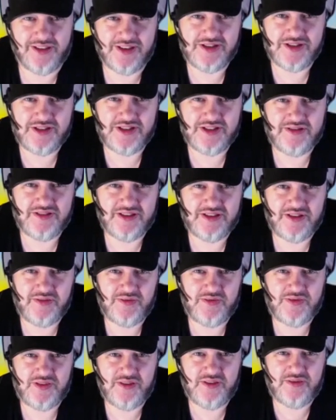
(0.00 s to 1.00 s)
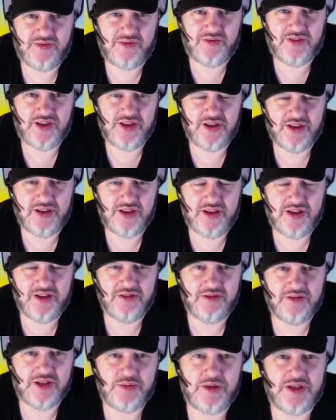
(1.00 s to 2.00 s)
because if
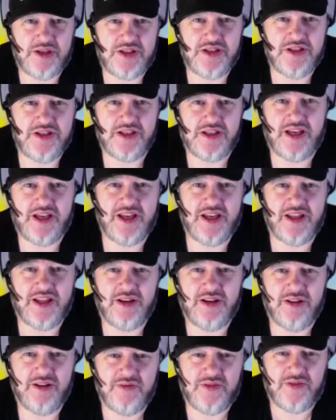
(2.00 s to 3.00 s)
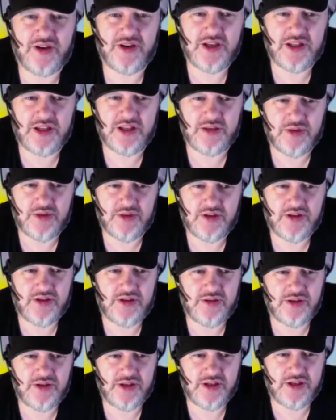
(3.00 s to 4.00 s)
you're expecting to get there and find them, I
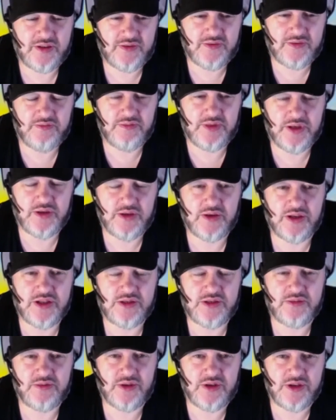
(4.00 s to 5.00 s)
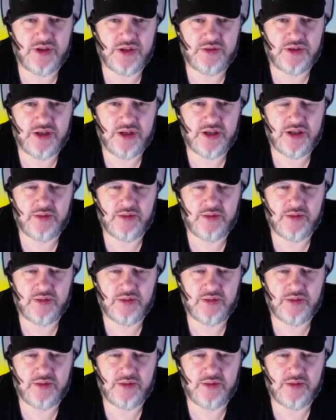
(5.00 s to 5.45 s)
think you're going to be quite surprised. We're getting